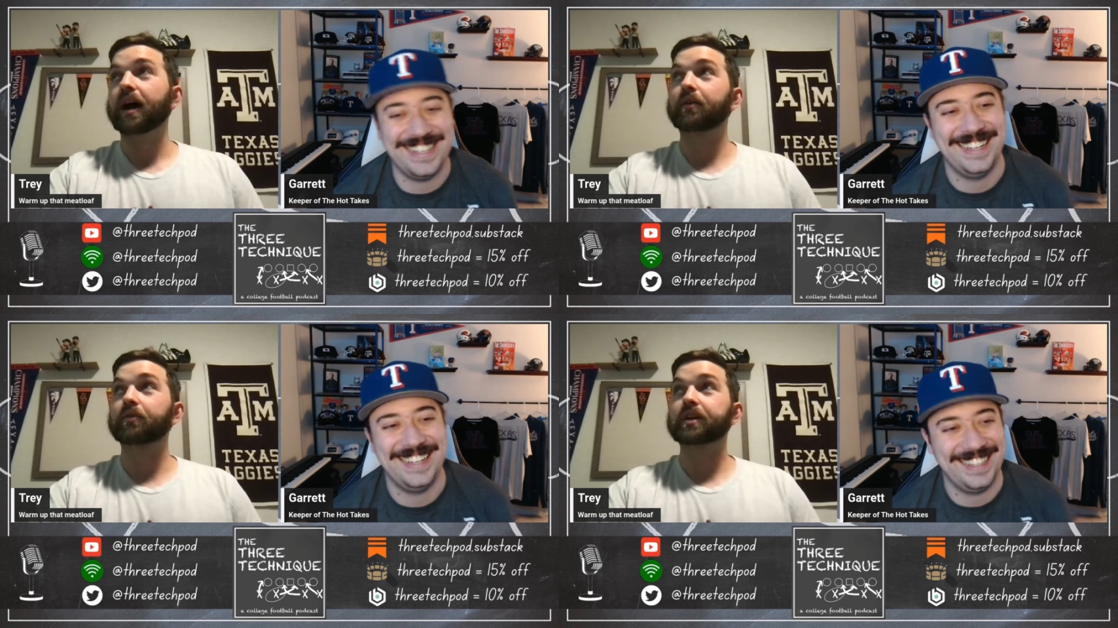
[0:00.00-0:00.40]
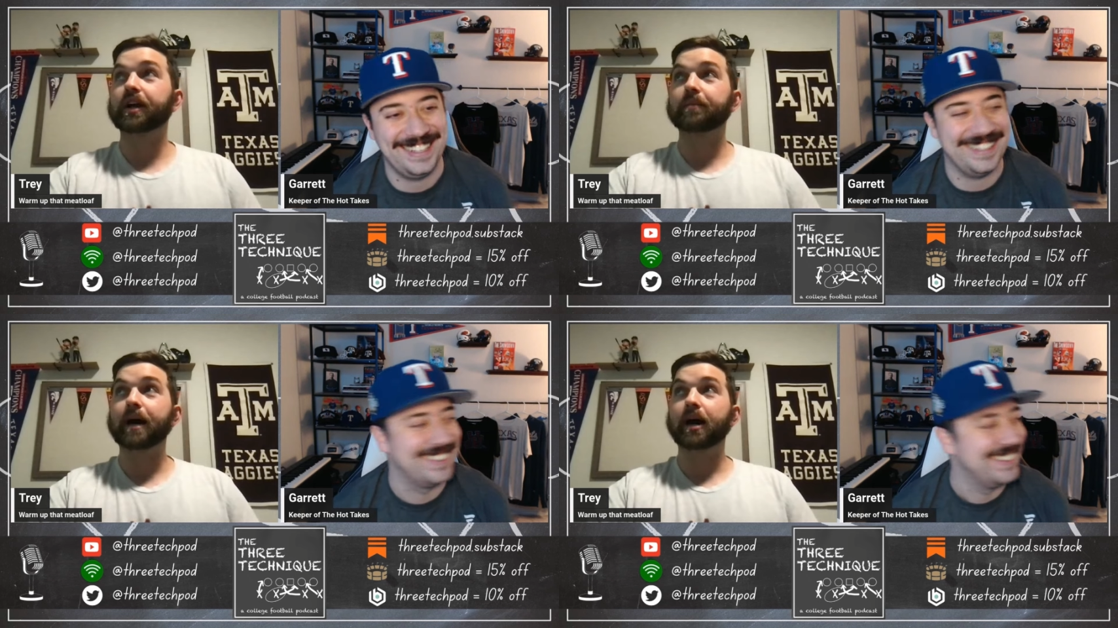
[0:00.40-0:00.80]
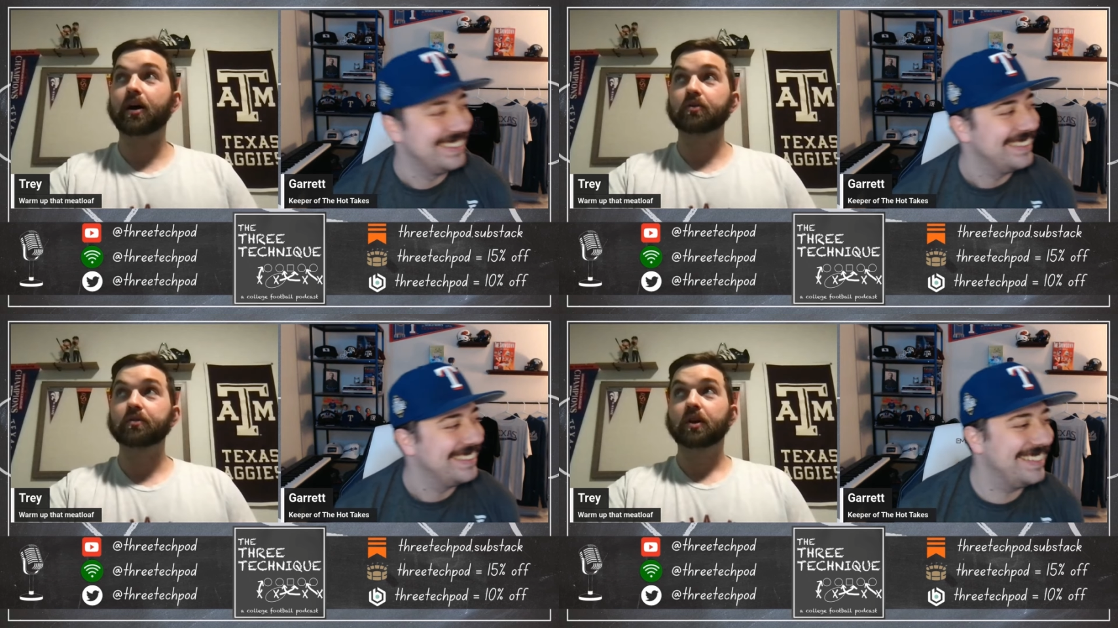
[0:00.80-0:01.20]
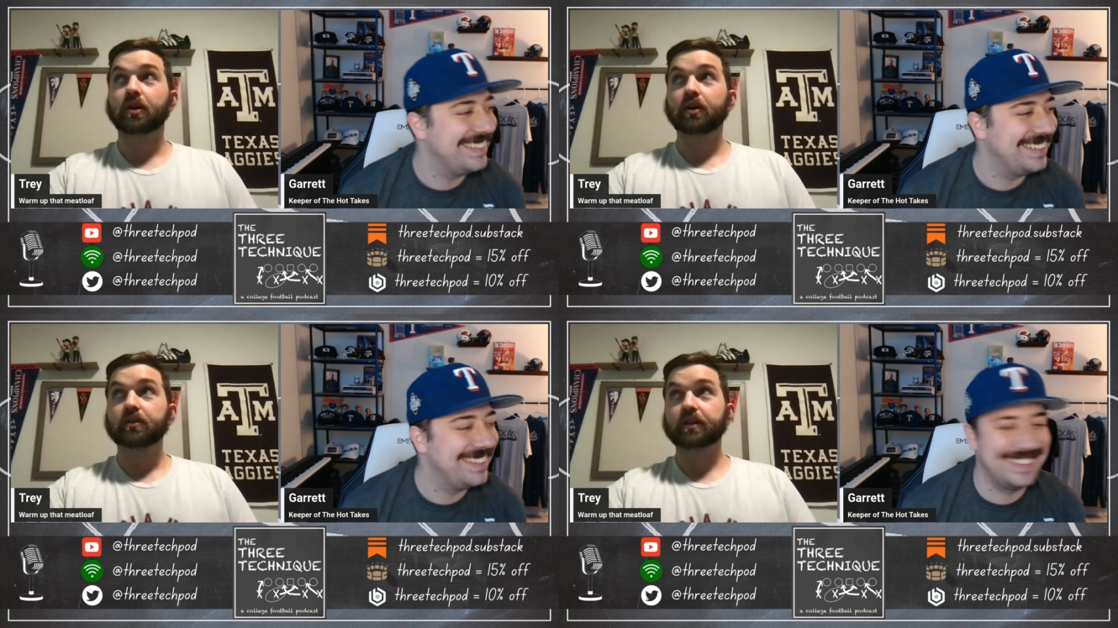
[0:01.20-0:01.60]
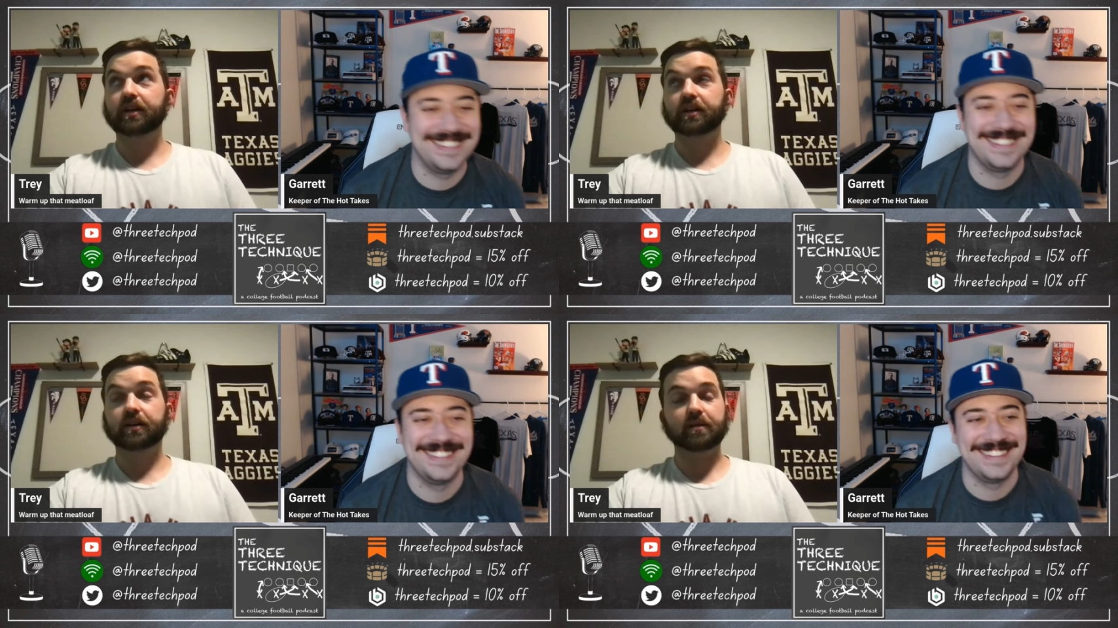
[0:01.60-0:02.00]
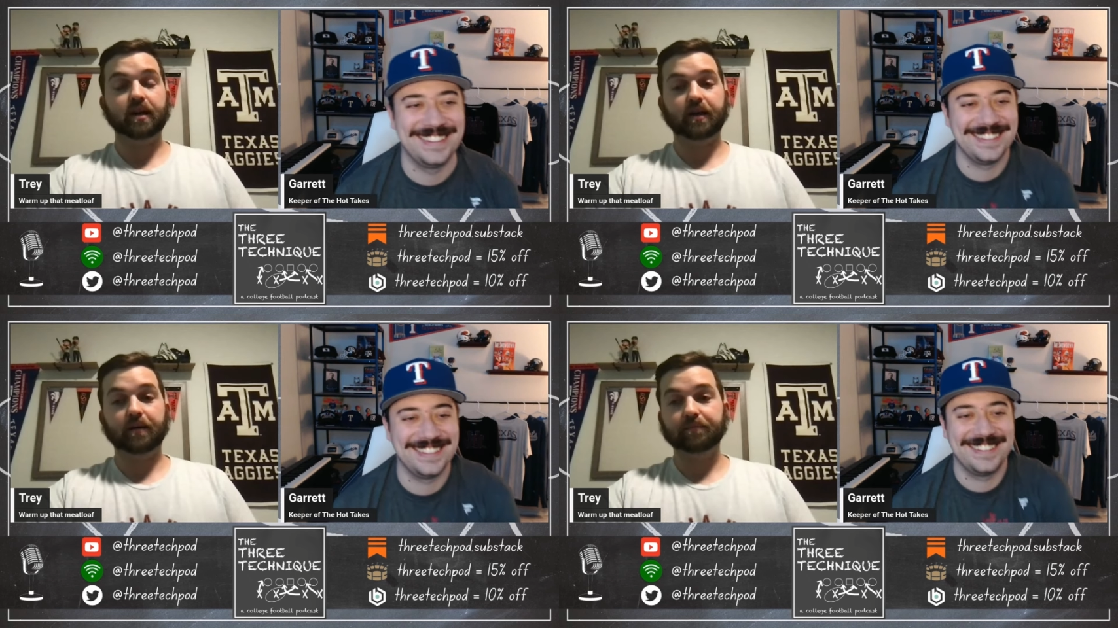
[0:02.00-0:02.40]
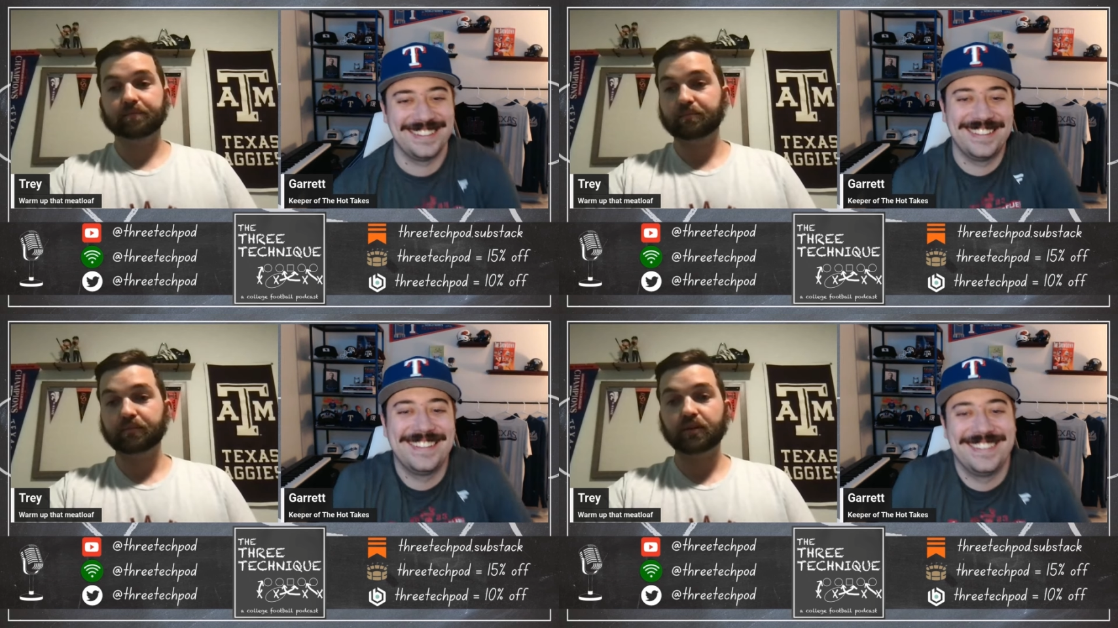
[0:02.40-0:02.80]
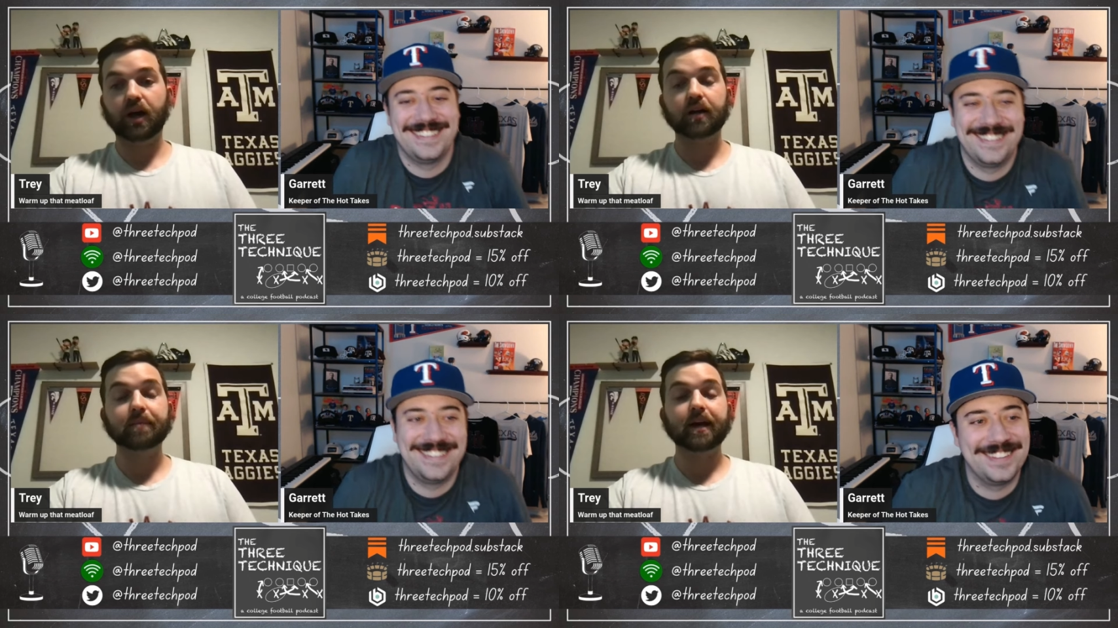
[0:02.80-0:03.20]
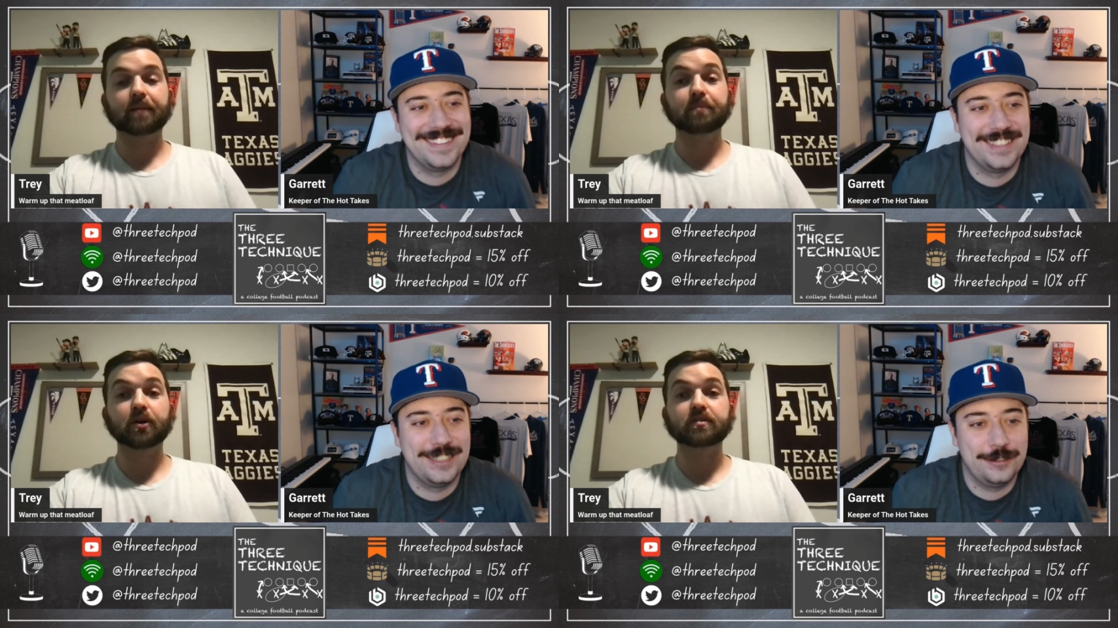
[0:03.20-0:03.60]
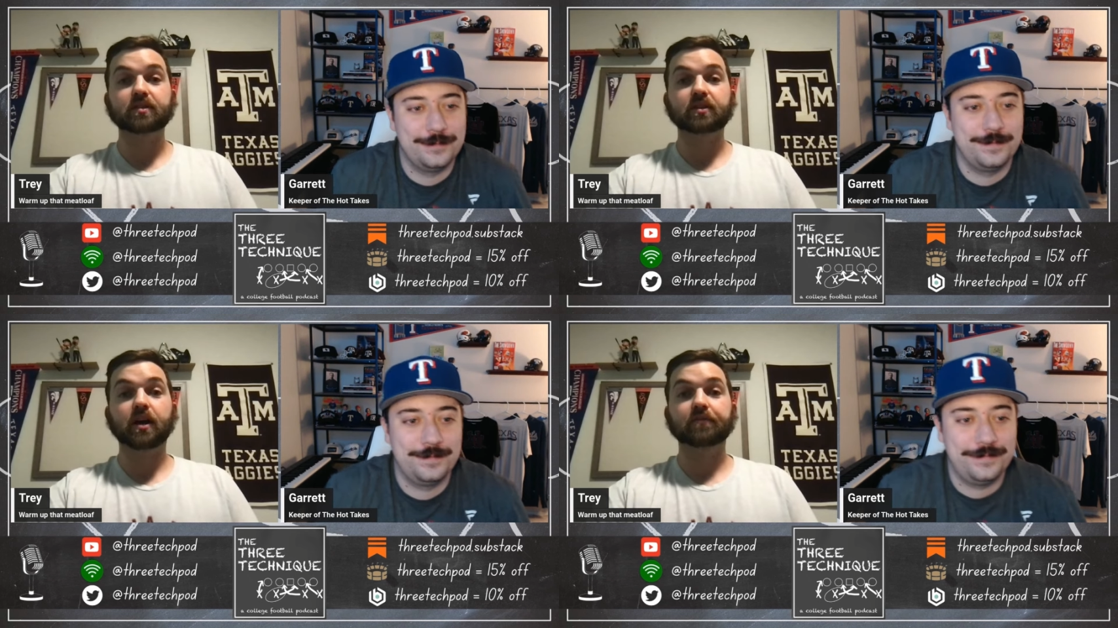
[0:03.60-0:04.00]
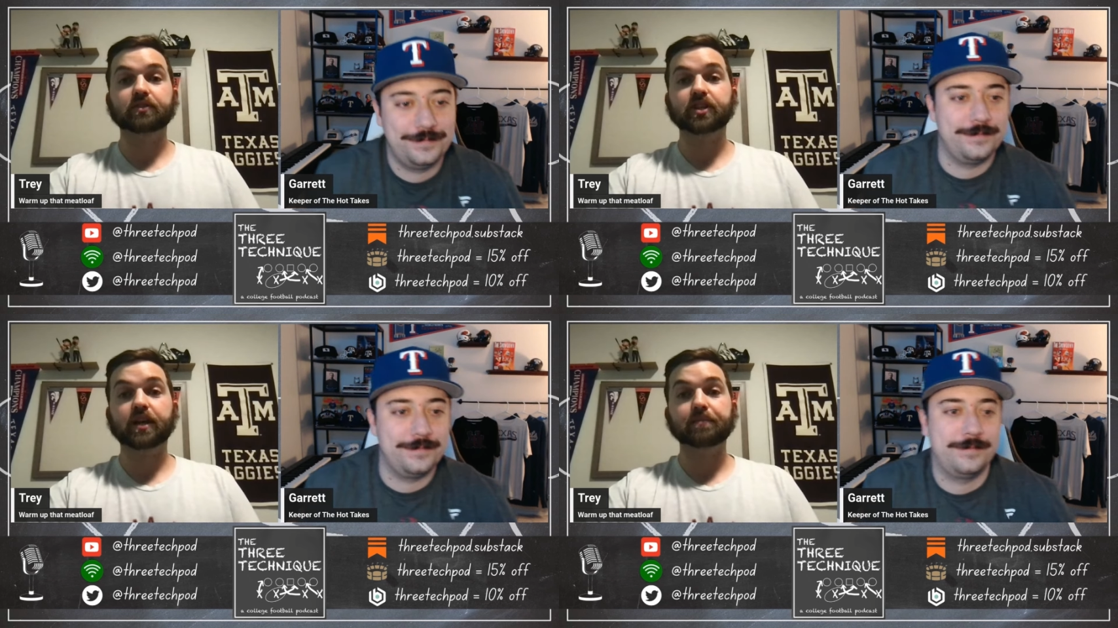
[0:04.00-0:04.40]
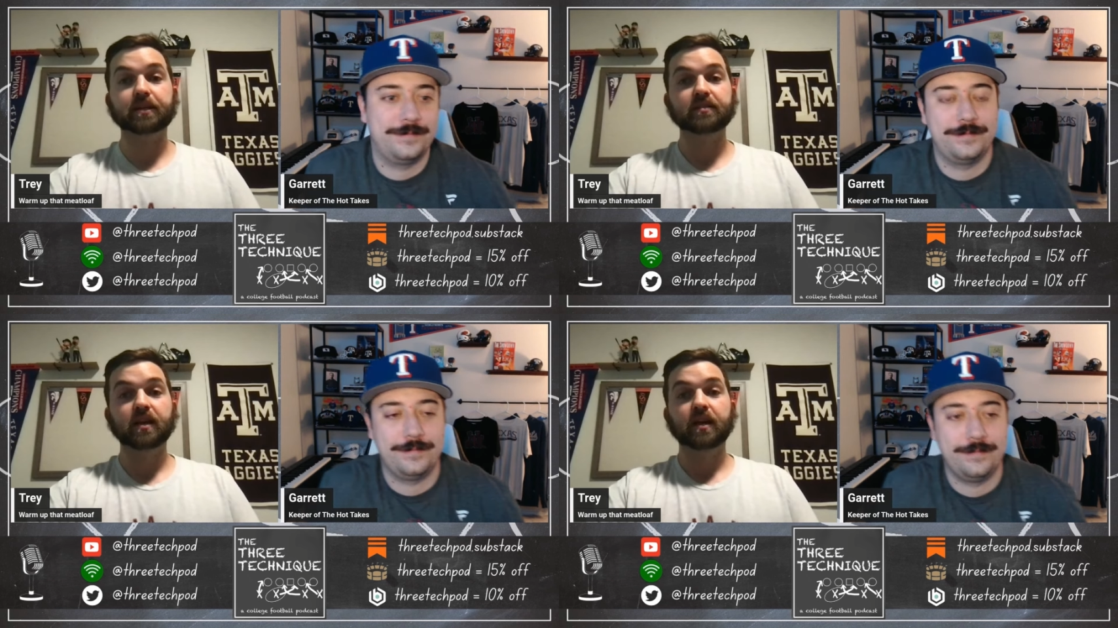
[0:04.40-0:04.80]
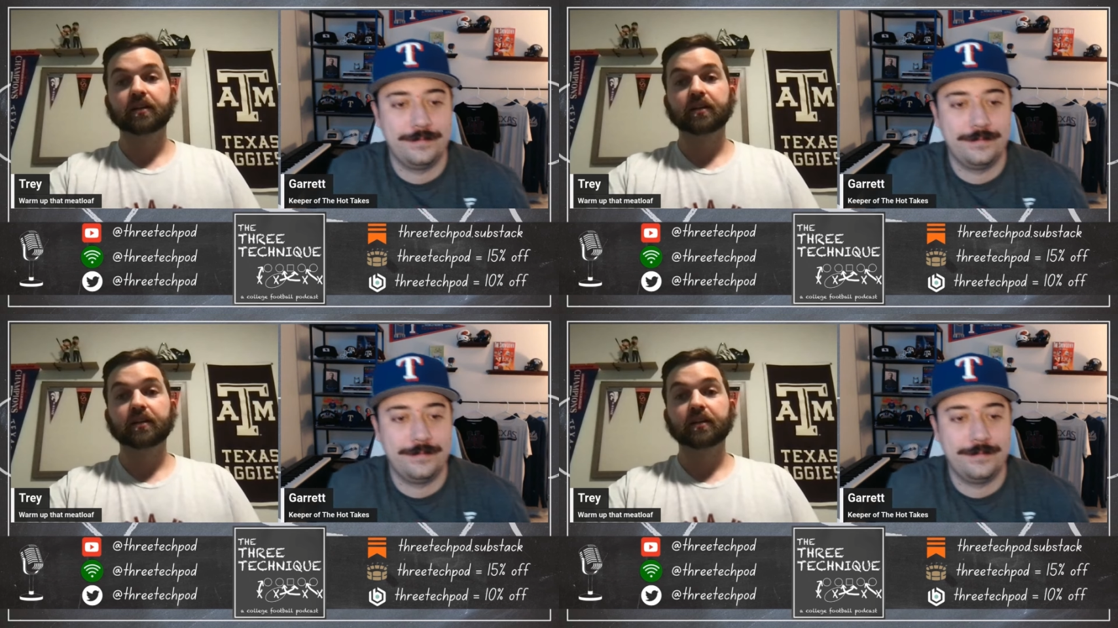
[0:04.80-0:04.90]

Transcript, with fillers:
Speaker 1: I don't care about the um, automatic berths to the conference champions.